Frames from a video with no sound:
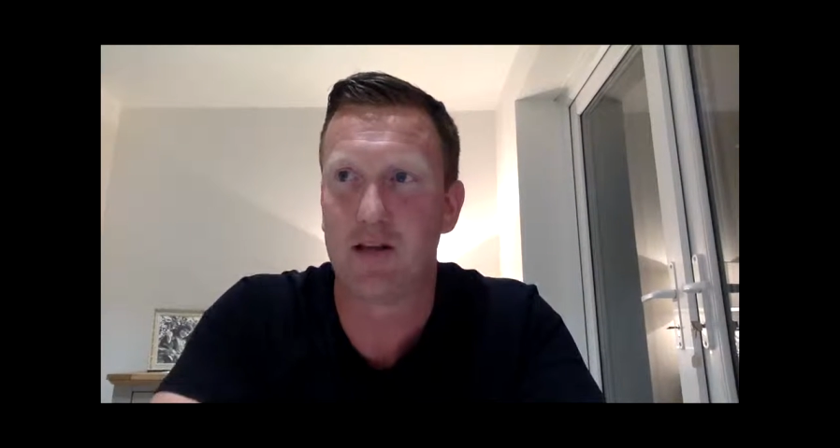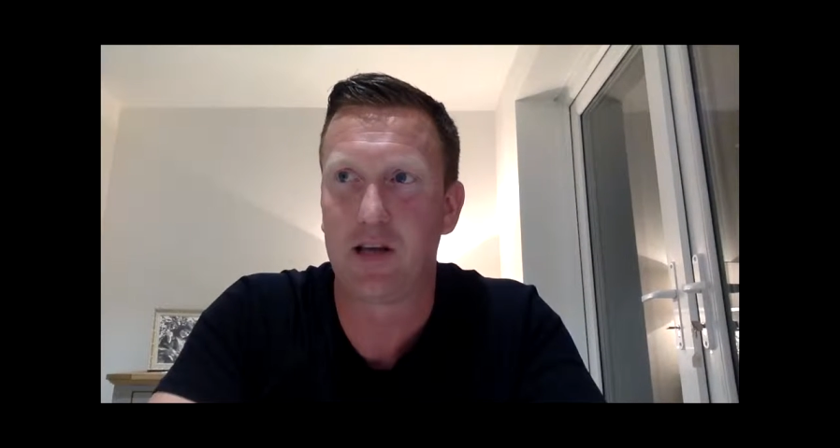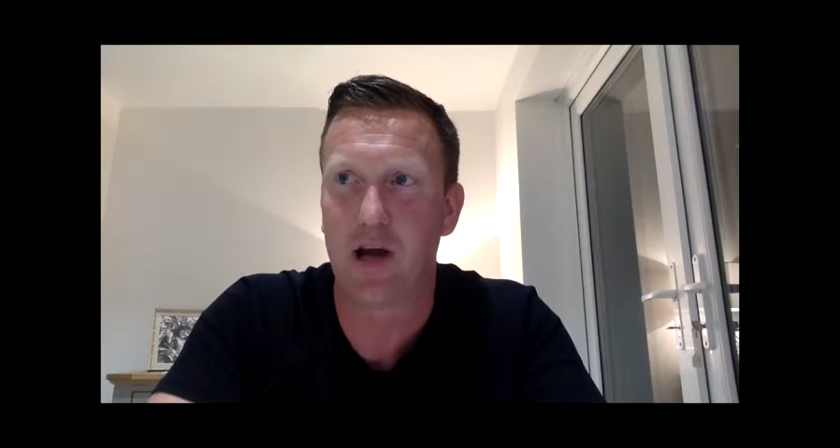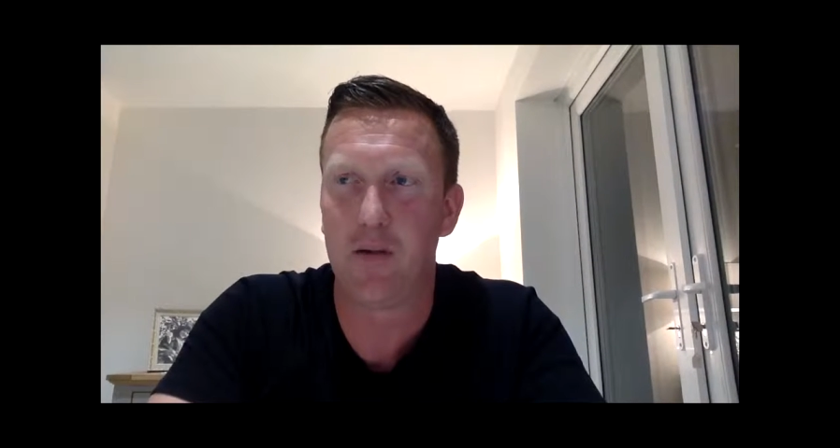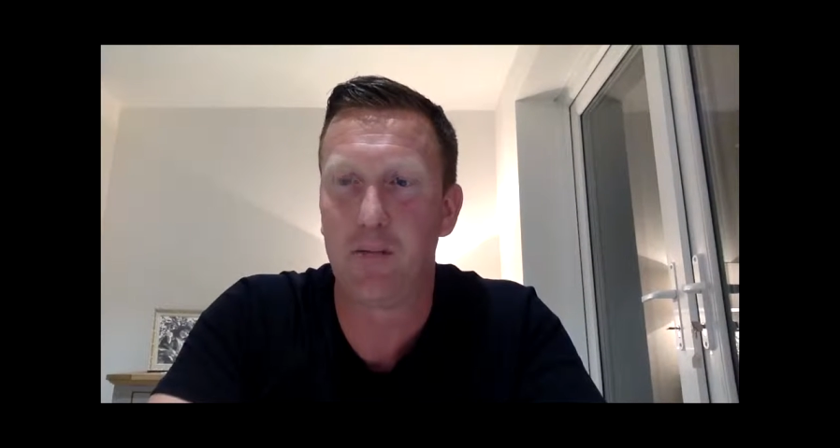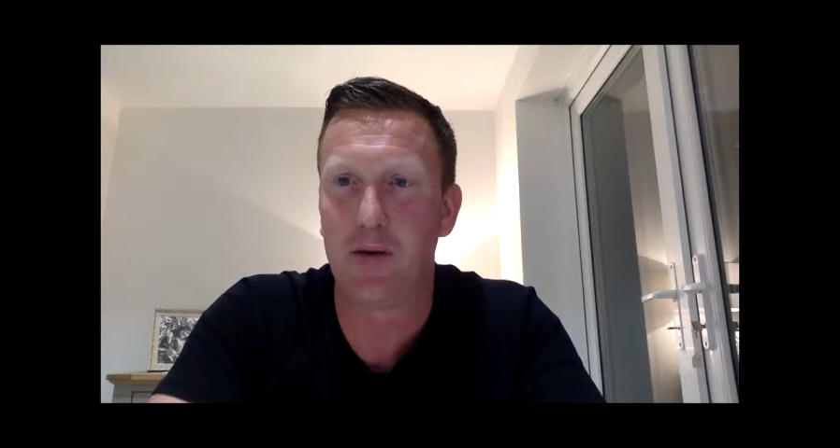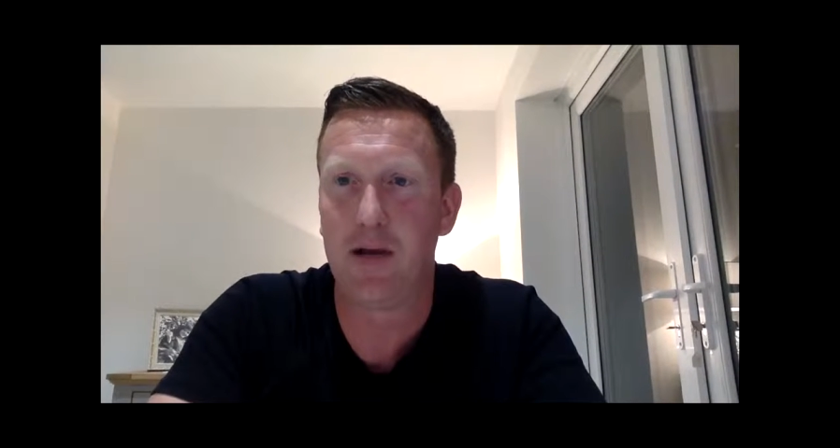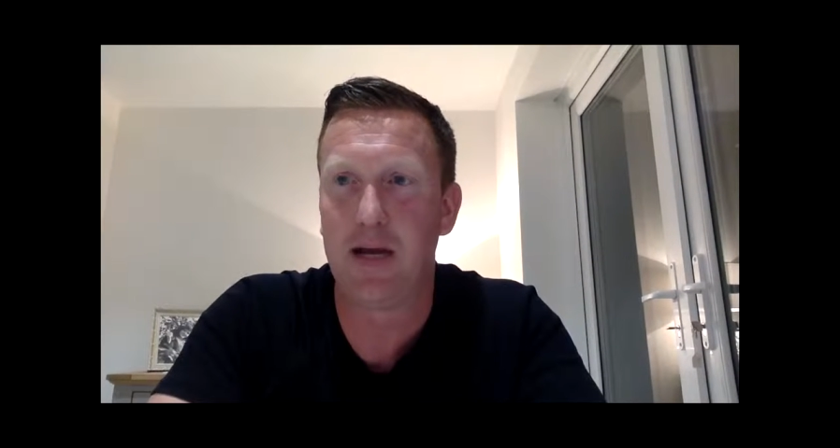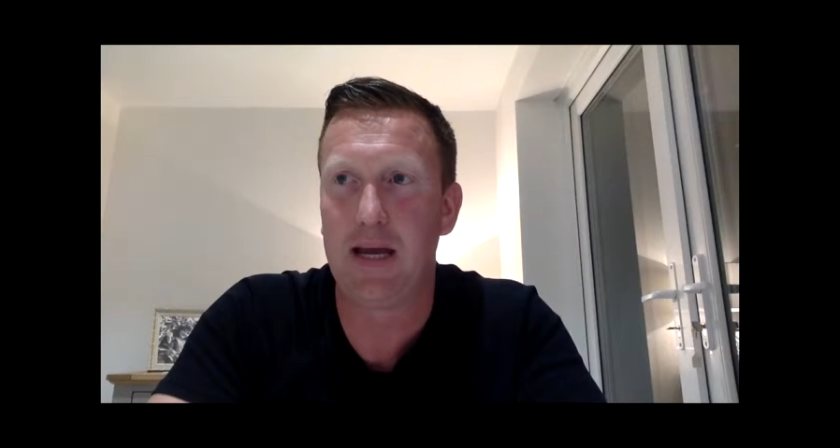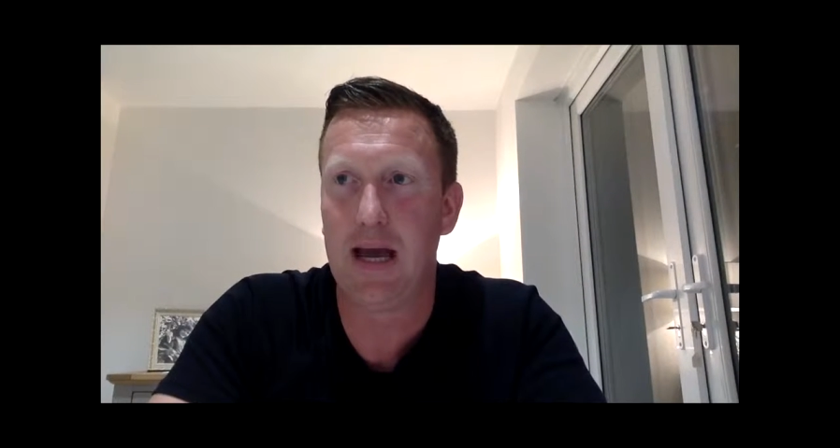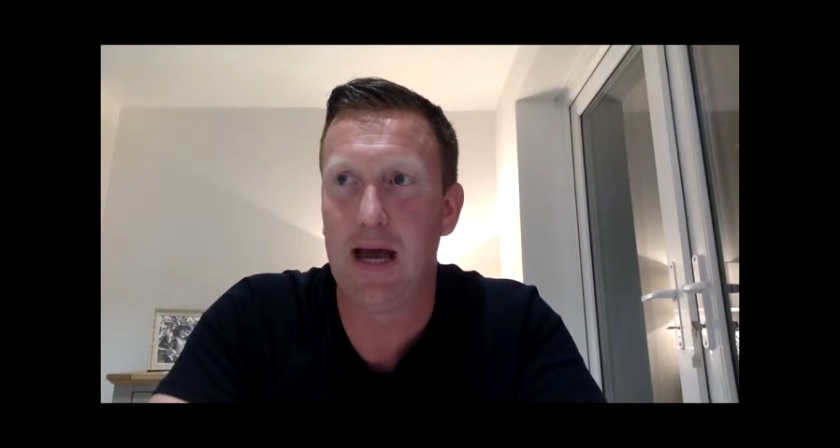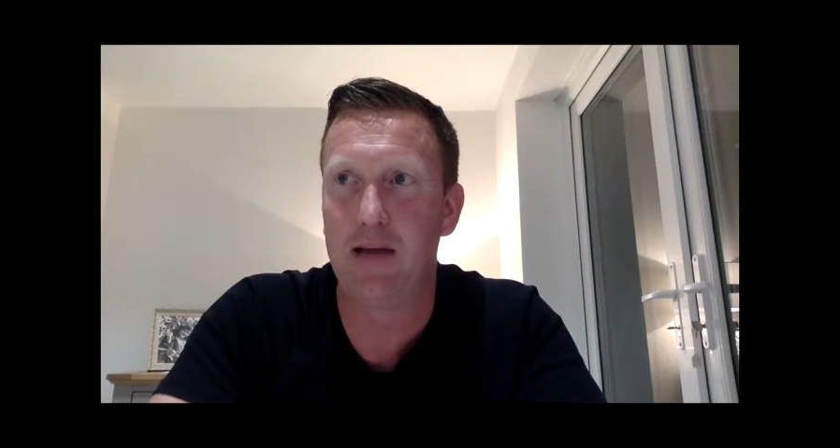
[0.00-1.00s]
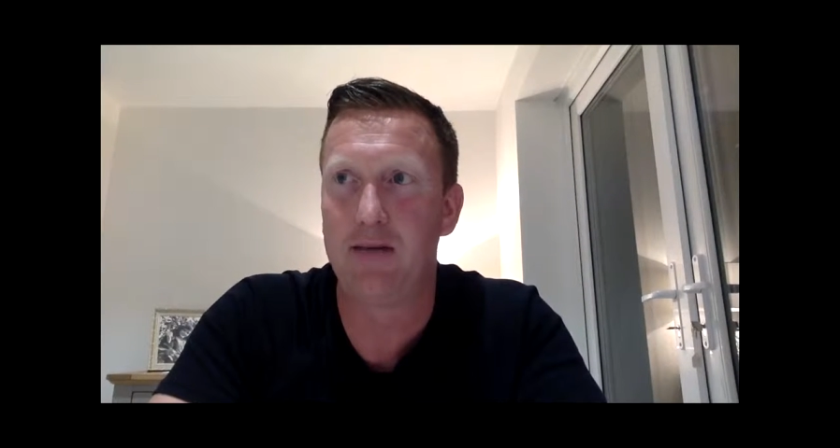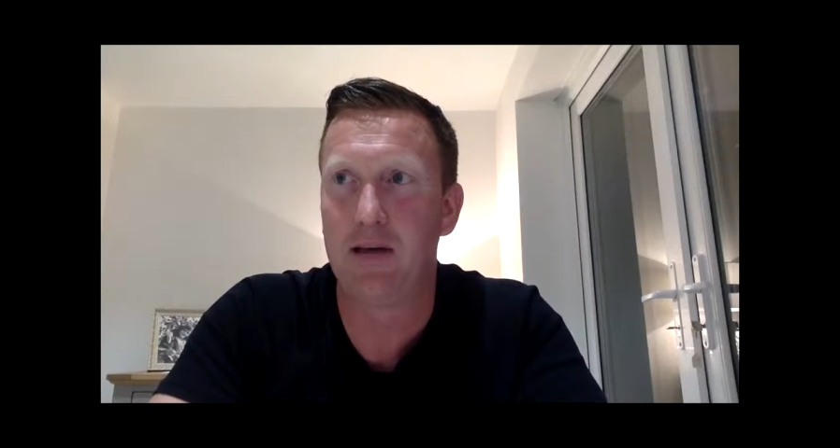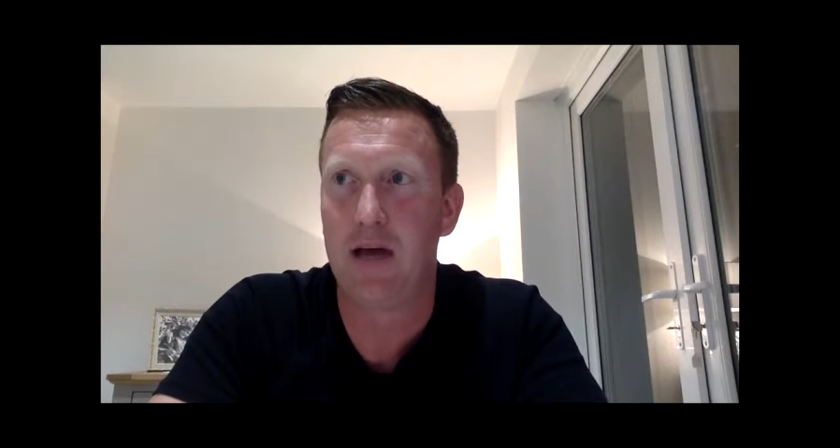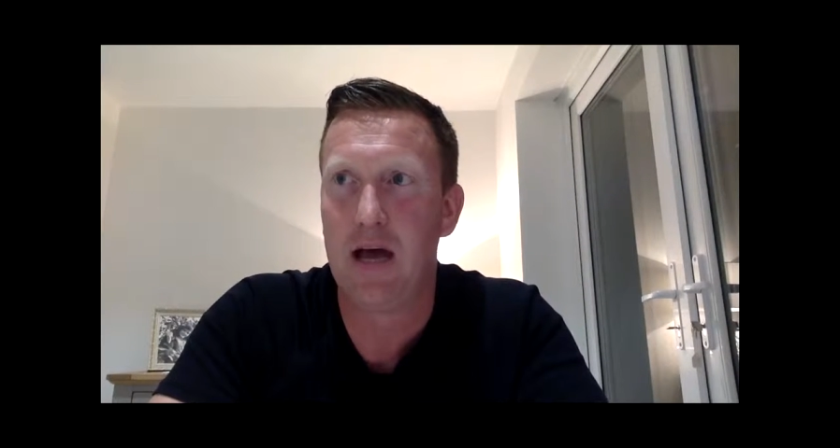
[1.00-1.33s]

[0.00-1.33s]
the company? And